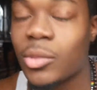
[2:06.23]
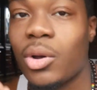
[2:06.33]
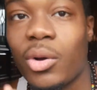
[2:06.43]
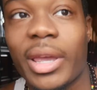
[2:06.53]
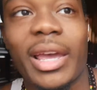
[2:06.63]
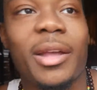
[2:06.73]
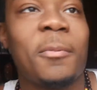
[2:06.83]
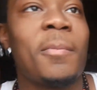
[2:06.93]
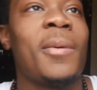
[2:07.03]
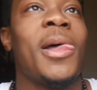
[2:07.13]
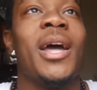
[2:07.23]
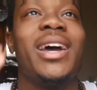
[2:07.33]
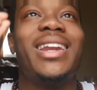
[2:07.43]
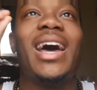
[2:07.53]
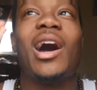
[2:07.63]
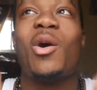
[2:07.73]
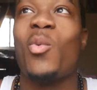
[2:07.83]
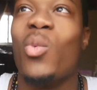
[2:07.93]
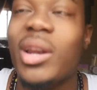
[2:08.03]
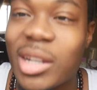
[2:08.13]
Okay. Now,
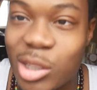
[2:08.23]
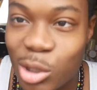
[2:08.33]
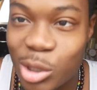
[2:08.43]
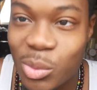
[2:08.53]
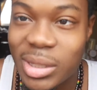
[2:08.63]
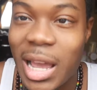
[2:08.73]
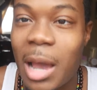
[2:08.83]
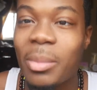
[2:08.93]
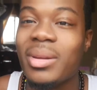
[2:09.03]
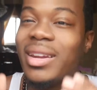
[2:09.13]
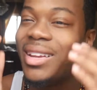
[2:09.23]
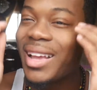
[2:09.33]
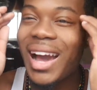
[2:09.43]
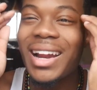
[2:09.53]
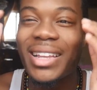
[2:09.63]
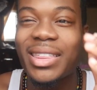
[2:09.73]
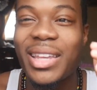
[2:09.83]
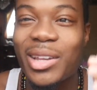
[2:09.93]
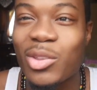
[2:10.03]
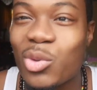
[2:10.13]
when this surgery was happening, I didn't
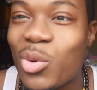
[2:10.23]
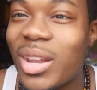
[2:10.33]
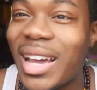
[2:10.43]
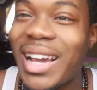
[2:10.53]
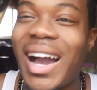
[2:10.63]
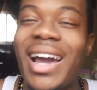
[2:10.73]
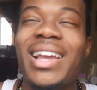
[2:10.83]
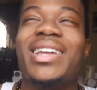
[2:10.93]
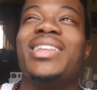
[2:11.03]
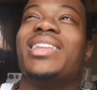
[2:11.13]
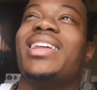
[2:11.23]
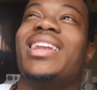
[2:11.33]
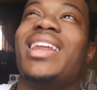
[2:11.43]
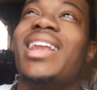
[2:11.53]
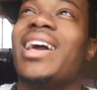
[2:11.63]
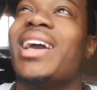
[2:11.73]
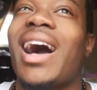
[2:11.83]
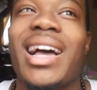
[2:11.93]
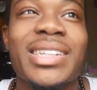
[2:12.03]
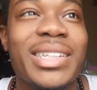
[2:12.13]
think it through.
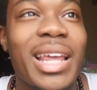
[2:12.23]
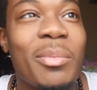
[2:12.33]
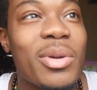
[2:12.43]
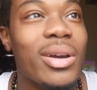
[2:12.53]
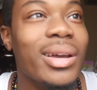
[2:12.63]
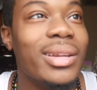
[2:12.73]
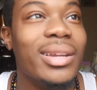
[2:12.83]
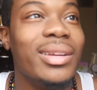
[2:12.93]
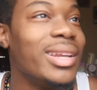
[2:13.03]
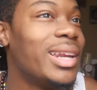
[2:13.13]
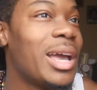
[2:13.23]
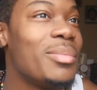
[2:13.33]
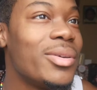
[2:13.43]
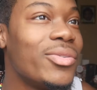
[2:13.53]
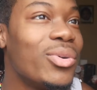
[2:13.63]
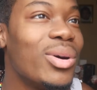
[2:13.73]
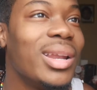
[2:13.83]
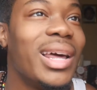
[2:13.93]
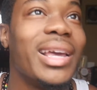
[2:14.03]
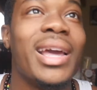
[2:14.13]
I slept good the night before.
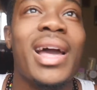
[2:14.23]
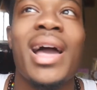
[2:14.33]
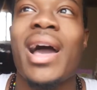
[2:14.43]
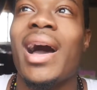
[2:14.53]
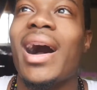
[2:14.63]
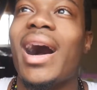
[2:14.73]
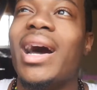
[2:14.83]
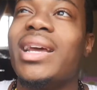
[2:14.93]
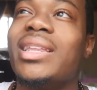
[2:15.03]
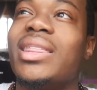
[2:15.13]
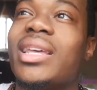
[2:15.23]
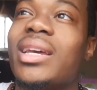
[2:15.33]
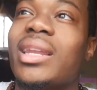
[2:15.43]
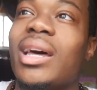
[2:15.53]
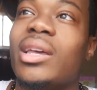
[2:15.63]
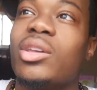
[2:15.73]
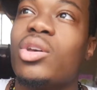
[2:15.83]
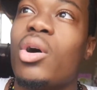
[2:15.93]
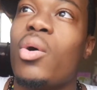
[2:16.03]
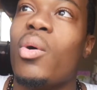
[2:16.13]
Like, I didn't think like,
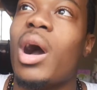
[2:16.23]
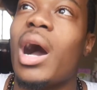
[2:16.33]
yo,